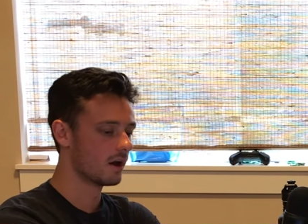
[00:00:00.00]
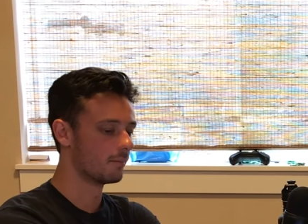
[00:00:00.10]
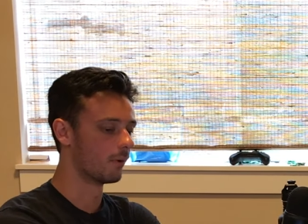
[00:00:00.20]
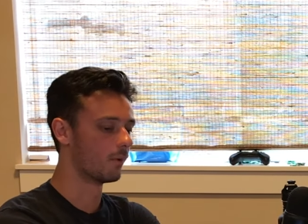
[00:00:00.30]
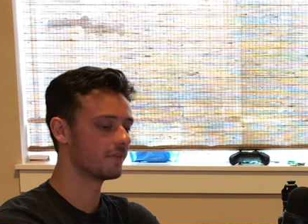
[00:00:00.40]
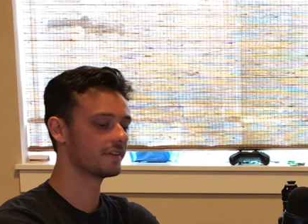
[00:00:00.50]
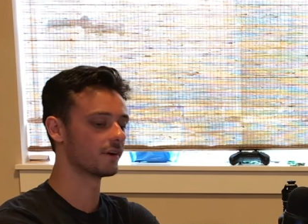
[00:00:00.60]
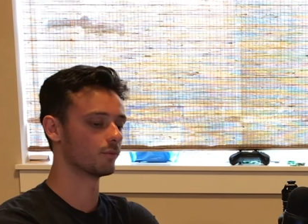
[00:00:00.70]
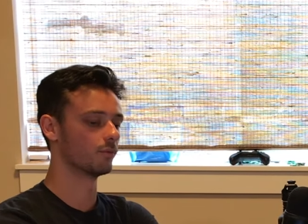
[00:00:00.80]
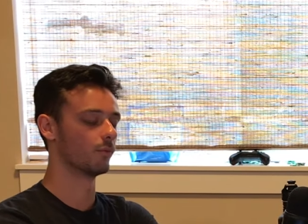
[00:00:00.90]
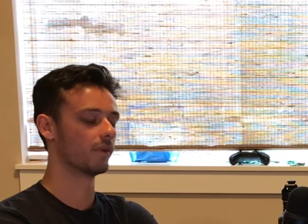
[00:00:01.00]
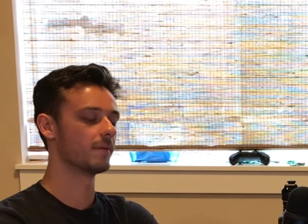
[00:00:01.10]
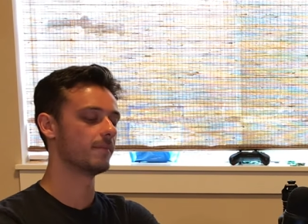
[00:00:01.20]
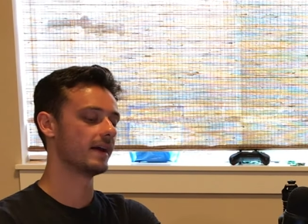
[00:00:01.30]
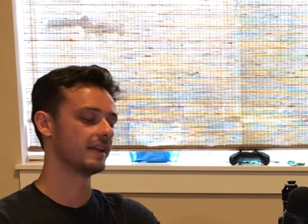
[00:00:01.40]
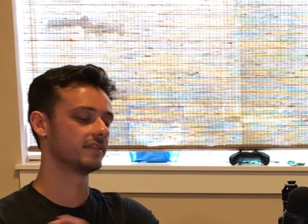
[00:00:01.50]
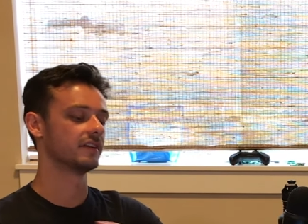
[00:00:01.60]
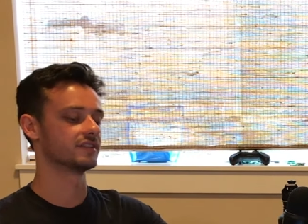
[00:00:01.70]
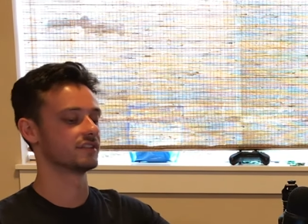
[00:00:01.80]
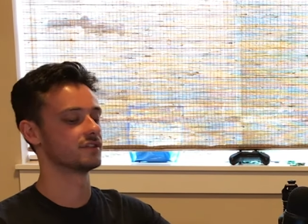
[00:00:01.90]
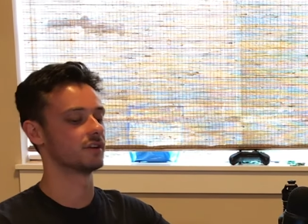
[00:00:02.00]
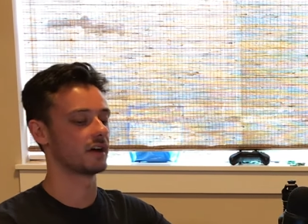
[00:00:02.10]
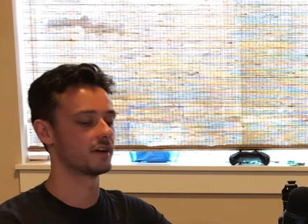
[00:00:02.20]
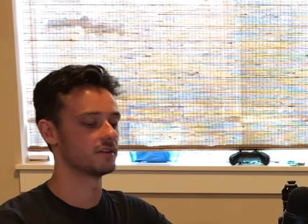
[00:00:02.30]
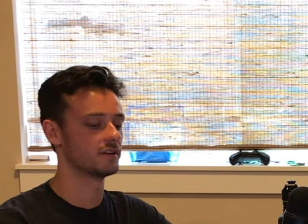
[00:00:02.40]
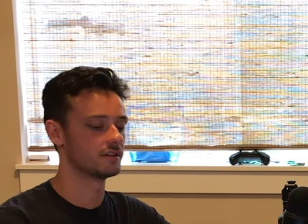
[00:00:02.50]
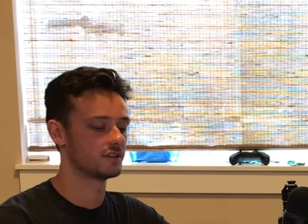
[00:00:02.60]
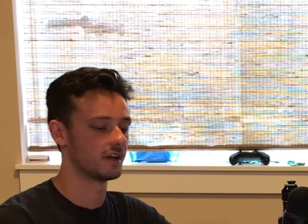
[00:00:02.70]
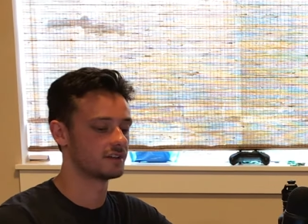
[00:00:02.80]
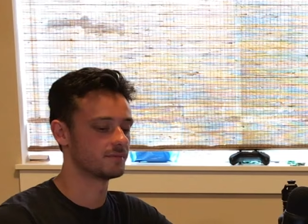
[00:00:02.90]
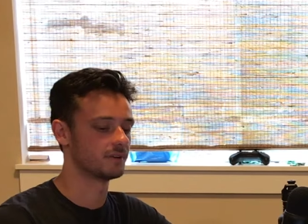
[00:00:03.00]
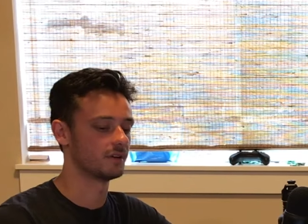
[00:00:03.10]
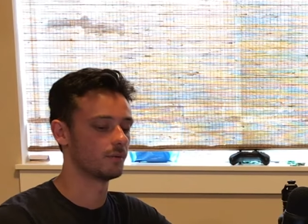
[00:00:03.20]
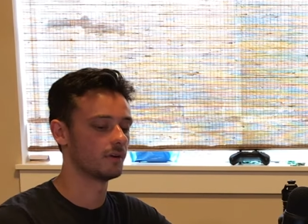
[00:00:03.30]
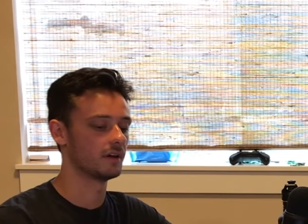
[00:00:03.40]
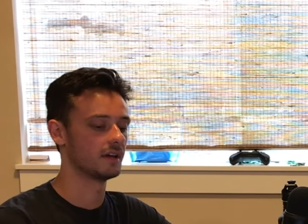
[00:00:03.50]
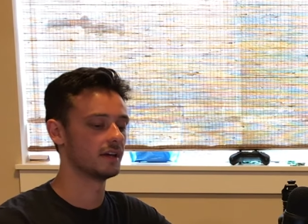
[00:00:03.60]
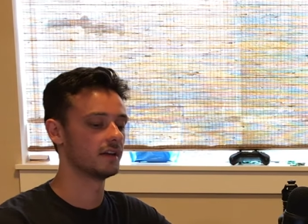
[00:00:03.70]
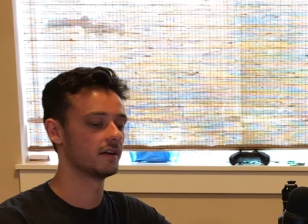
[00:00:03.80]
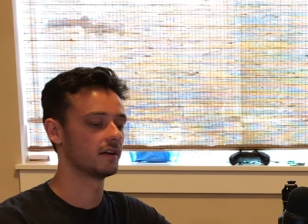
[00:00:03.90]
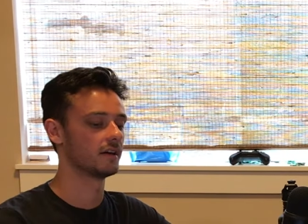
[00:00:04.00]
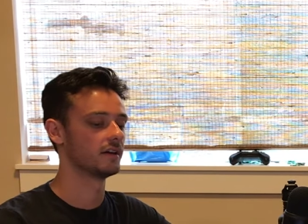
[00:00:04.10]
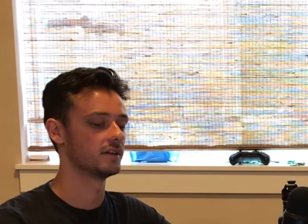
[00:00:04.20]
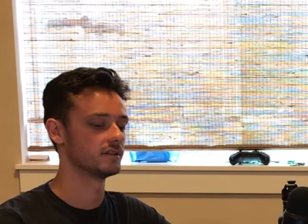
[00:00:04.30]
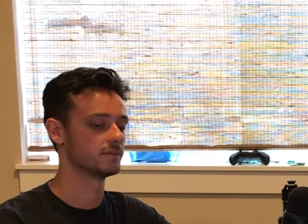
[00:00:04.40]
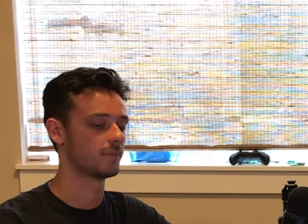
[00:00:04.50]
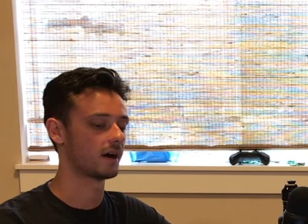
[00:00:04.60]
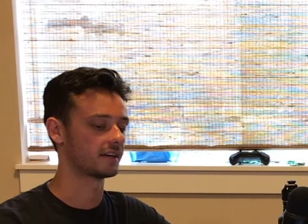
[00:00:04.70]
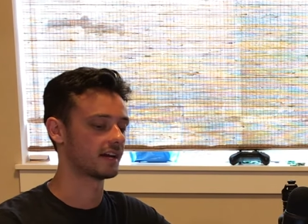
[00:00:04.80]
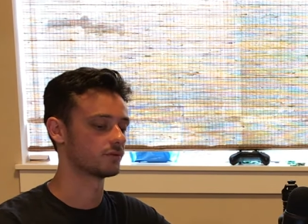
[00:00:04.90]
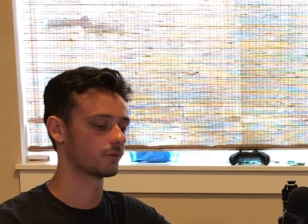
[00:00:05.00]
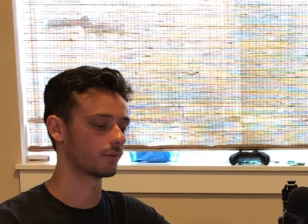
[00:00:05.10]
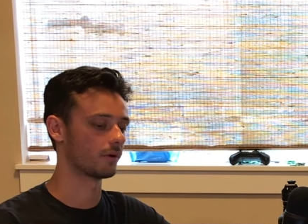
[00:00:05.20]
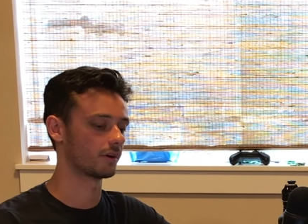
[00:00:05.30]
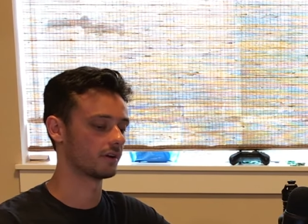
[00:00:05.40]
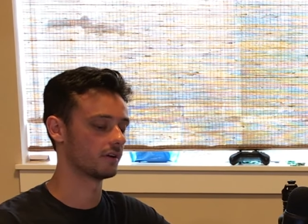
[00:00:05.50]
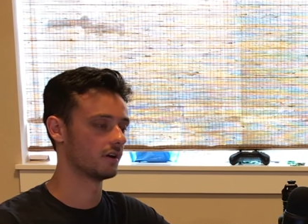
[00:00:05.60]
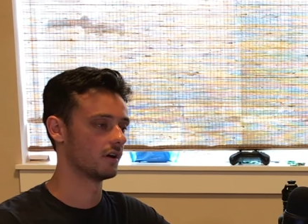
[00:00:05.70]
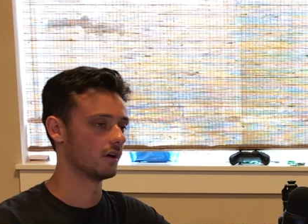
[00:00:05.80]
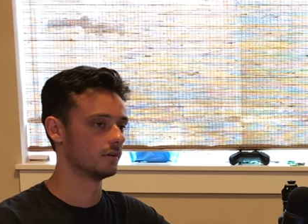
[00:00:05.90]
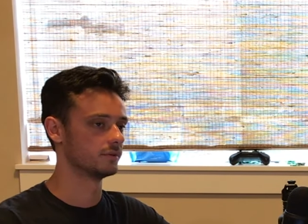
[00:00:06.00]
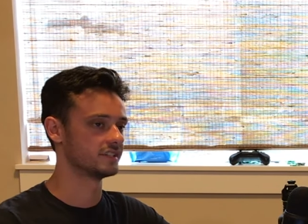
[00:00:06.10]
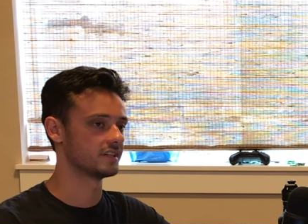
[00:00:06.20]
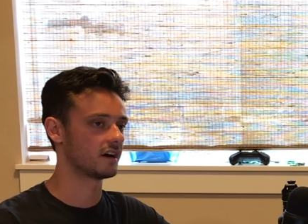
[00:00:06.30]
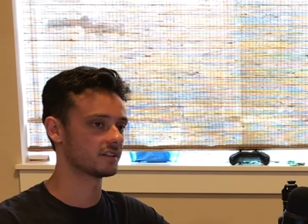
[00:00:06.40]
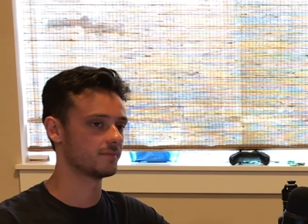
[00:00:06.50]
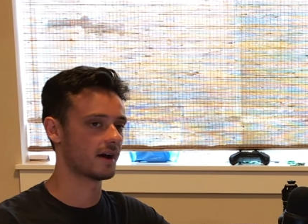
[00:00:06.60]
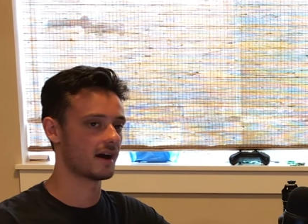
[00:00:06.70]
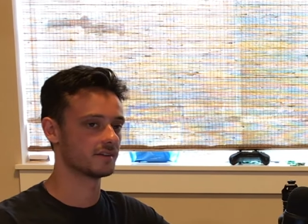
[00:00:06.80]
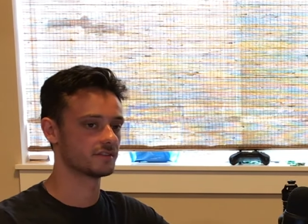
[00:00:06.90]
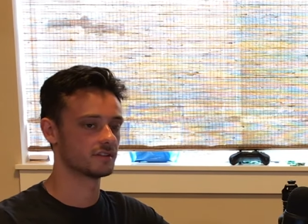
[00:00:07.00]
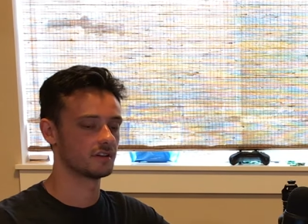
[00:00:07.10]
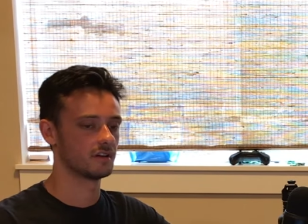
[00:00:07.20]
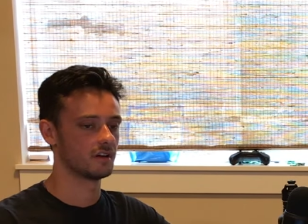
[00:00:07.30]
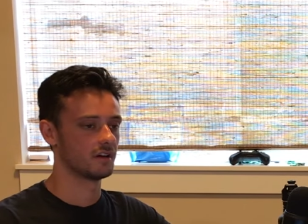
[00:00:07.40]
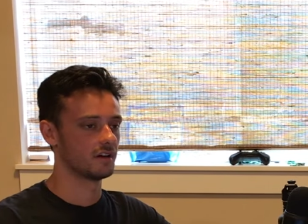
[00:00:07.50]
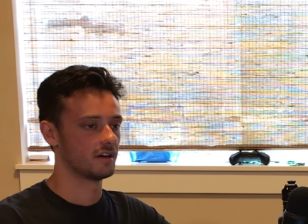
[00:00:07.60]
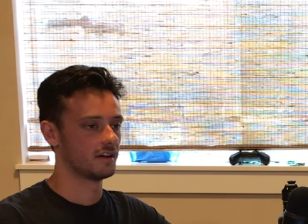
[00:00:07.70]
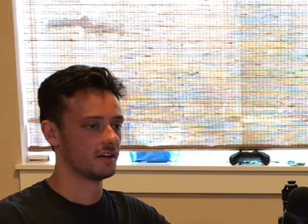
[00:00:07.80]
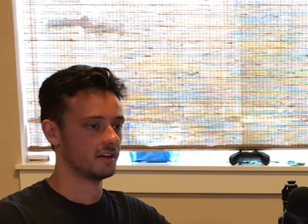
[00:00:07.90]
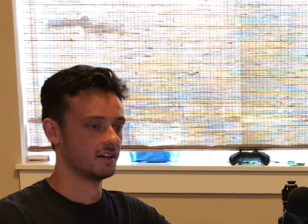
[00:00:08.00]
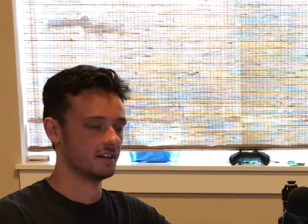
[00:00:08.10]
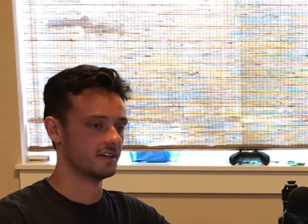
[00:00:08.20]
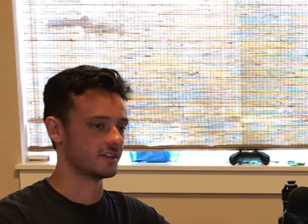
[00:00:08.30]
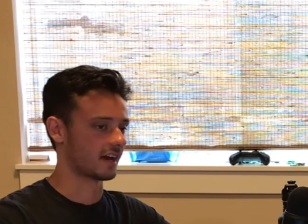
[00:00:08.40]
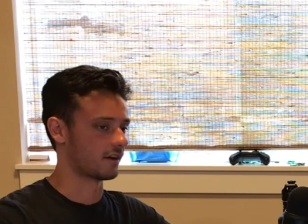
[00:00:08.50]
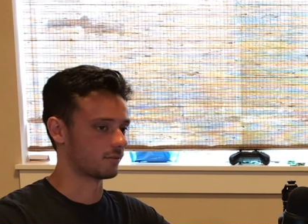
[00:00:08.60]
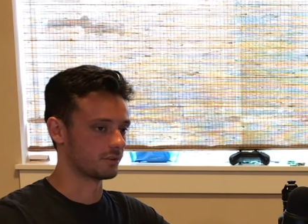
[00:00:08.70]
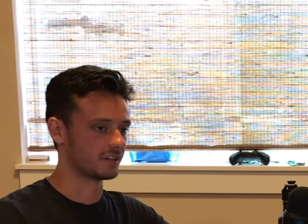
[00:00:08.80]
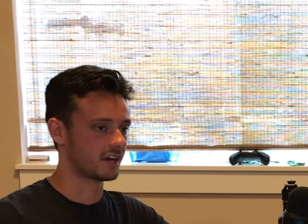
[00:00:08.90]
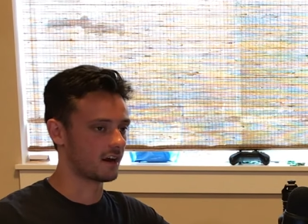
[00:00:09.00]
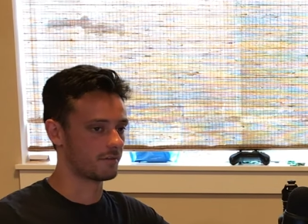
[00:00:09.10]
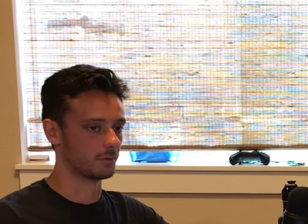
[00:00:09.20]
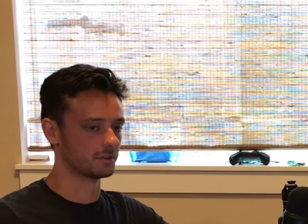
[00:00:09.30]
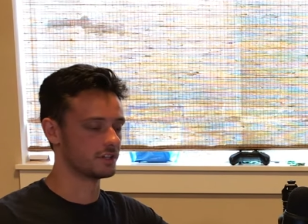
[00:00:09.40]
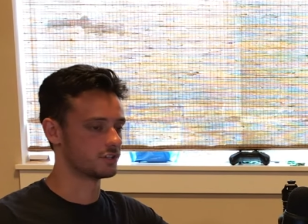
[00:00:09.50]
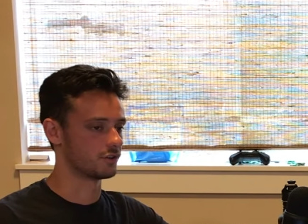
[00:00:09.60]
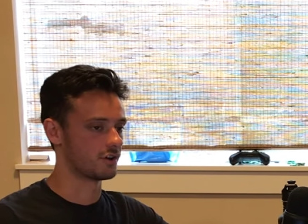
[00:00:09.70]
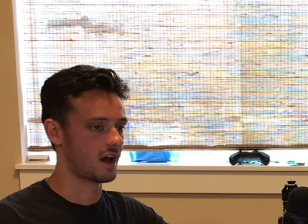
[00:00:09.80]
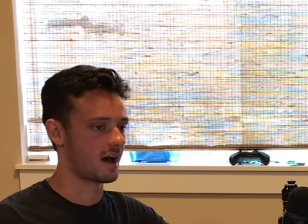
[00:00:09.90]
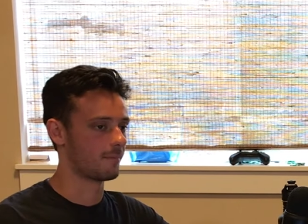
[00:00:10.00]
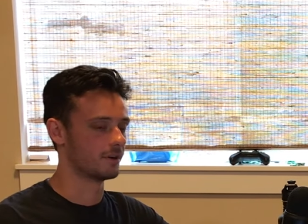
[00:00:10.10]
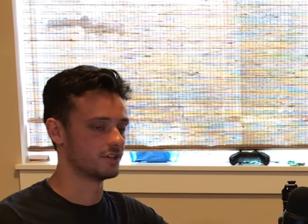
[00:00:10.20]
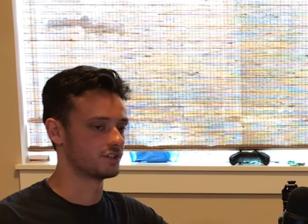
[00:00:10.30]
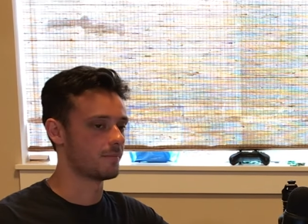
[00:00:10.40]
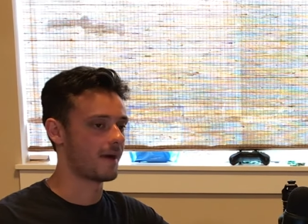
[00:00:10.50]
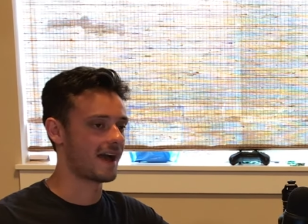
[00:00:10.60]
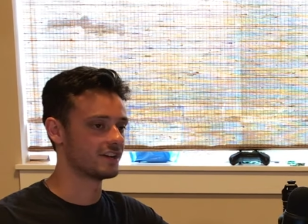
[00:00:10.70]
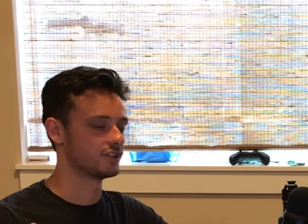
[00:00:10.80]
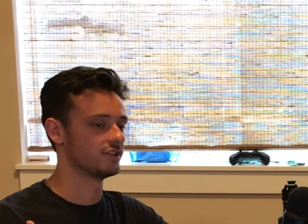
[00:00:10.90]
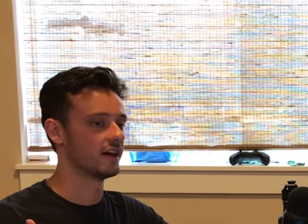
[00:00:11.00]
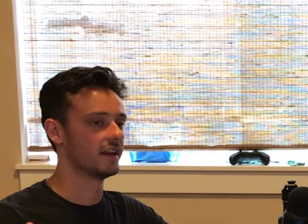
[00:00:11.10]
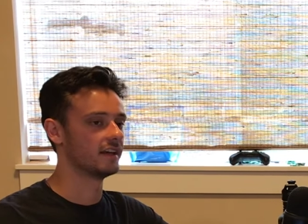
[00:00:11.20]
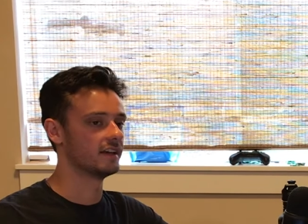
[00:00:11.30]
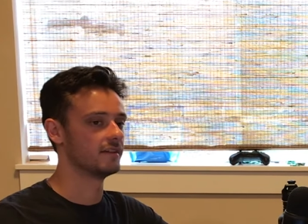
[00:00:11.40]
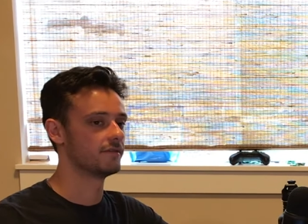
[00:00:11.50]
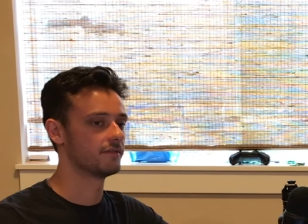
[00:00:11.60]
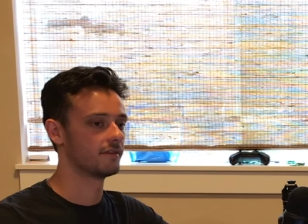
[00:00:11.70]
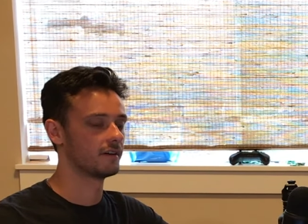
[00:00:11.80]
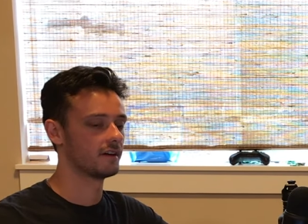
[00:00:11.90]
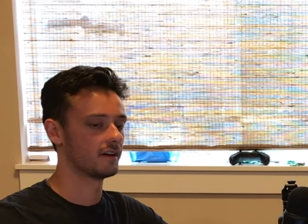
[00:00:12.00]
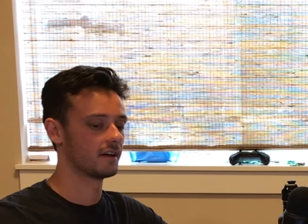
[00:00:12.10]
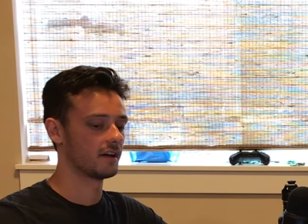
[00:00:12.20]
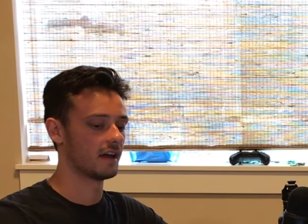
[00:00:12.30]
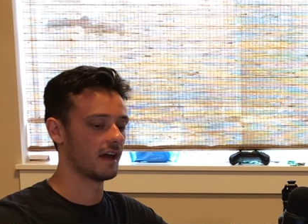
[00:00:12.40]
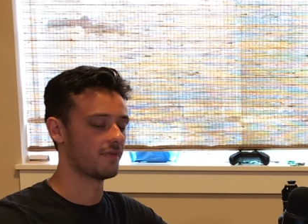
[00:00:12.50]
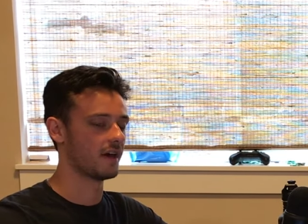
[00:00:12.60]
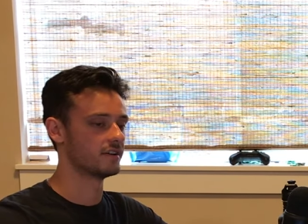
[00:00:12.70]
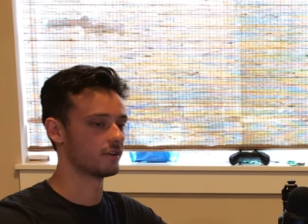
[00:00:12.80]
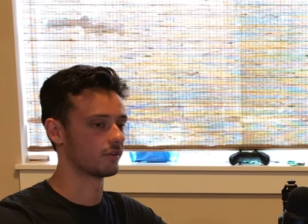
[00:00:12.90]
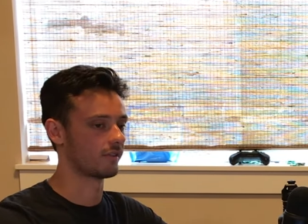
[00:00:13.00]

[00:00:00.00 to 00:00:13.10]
But one of the main things that stood out to me in his podcast with Rogan was he talked about, he's like, I don't really care if you're religious or not, but just imagine that if at the end of your